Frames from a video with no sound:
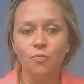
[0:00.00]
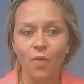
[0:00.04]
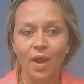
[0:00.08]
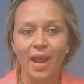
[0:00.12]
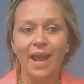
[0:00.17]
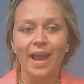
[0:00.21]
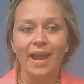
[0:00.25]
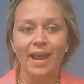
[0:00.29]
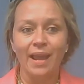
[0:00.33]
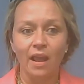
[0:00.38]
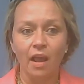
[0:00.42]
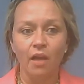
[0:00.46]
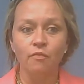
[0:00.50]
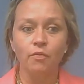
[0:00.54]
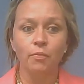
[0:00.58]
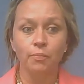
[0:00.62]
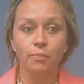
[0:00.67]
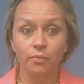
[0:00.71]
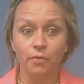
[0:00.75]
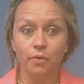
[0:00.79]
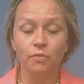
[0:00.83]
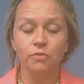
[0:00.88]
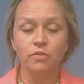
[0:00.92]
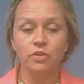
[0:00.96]
way of
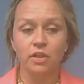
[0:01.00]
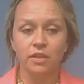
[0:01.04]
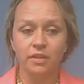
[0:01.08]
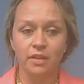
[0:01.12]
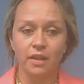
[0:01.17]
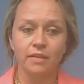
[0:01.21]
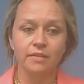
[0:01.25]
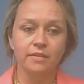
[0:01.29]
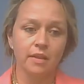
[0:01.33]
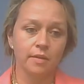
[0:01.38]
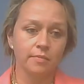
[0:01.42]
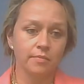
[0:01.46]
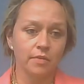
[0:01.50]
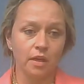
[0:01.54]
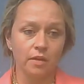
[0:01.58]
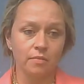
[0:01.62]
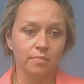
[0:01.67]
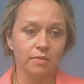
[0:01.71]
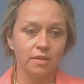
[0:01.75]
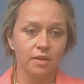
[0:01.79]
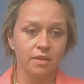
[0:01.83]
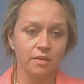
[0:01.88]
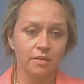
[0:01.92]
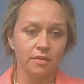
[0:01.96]
approaching that
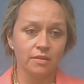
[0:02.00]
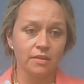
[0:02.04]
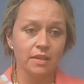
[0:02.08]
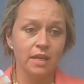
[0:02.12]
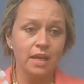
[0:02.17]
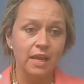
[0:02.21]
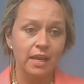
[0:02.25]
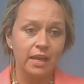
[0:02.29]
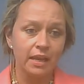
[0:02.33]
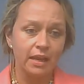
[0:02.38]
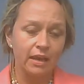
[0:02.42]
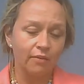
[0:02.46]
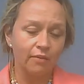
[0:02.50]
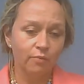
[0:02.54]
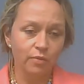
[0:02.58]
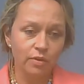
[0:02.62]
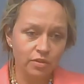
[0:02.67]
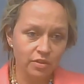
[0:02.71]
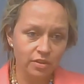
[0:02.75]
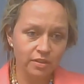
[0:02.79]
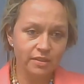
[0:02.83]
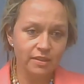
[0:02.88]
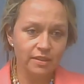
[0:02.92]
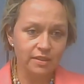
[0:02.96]
subject because if we
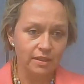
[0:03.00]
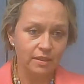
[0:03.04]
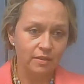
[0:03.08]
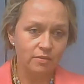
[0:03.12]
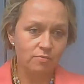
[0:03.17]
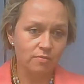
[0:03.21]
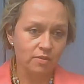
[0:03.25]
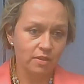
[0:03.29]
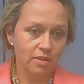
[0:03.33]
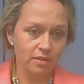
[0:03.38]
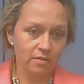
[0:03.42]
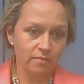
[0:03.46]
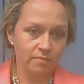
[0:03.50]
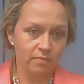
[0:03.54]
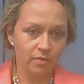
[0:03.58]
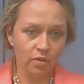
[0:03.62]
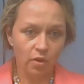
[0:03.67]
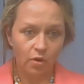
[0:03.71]
just stick with the